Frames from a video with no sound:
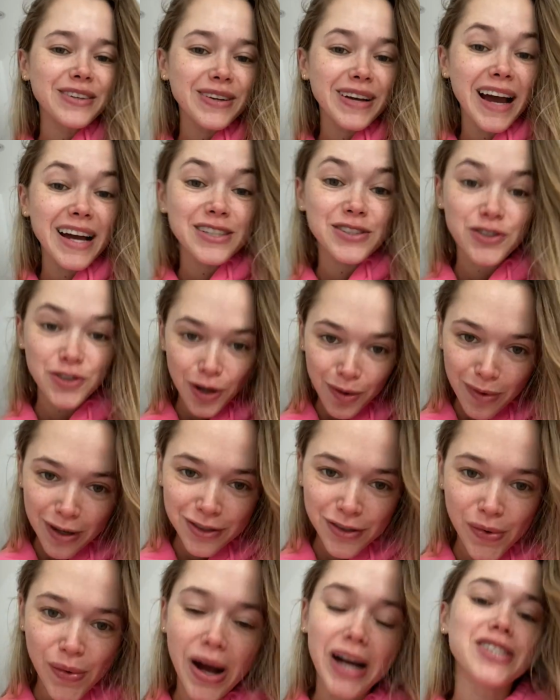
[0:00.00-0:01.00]
you guys so much
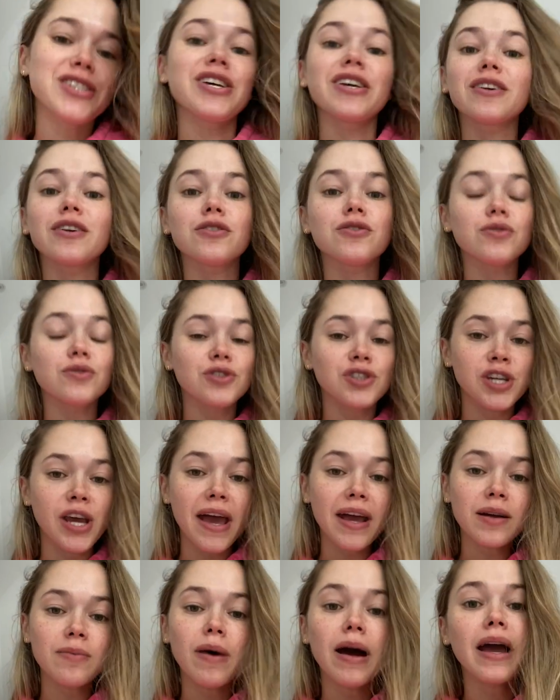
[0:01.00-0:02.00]
for watching. To
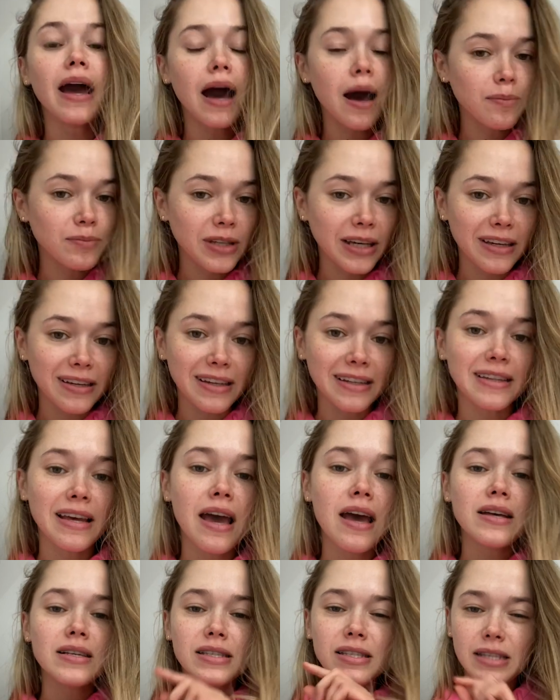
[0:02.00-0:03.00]
check my updated
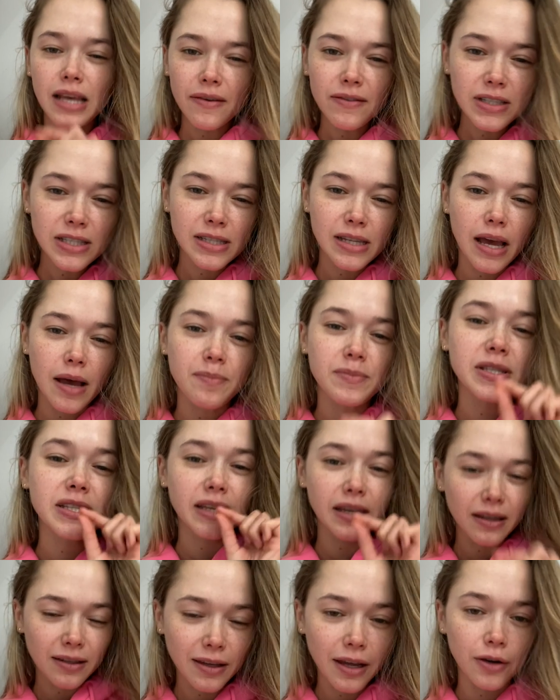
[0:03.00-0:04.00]
7-step
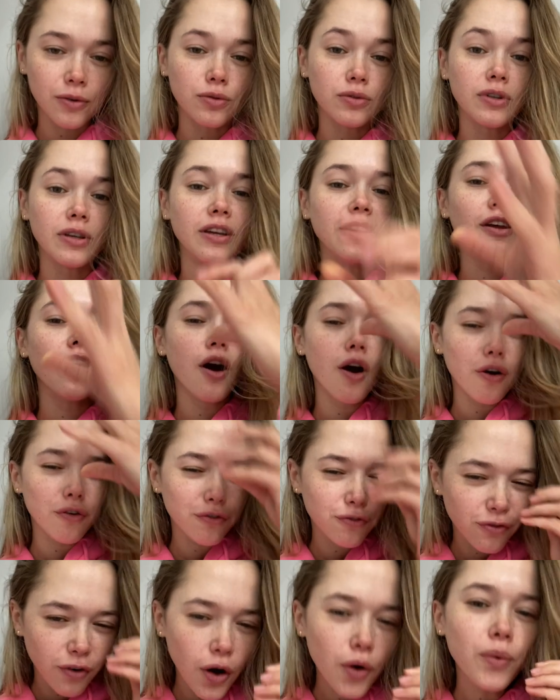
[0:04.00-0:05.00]
skincare routine
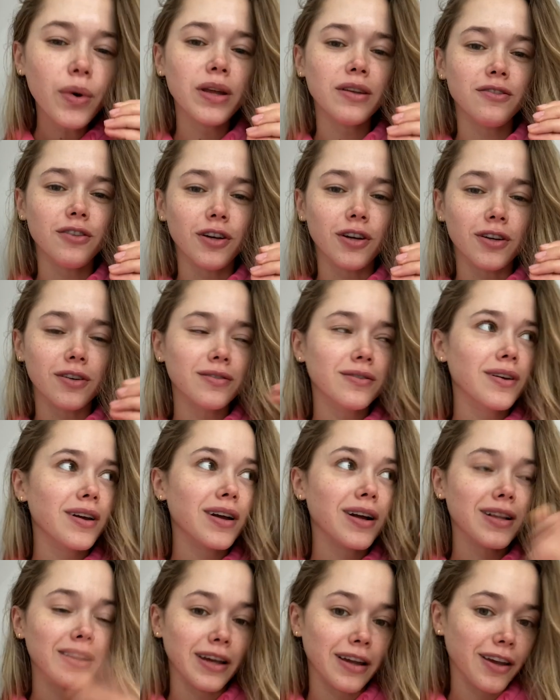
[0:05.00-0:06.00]
for winter,
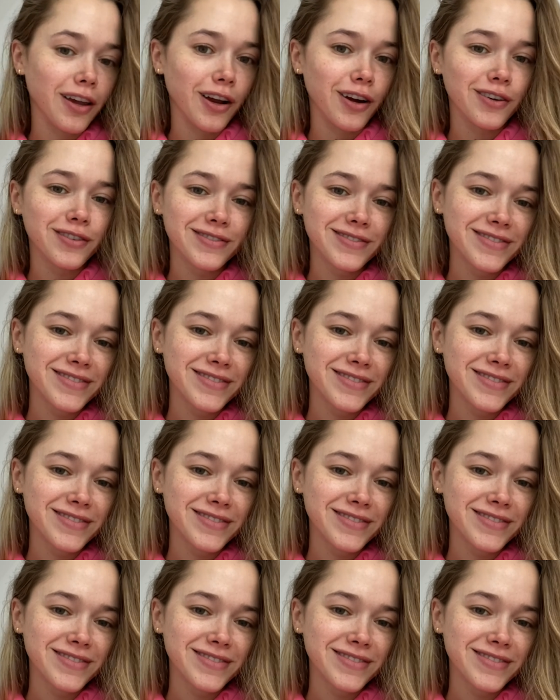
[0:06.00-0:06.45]
click here.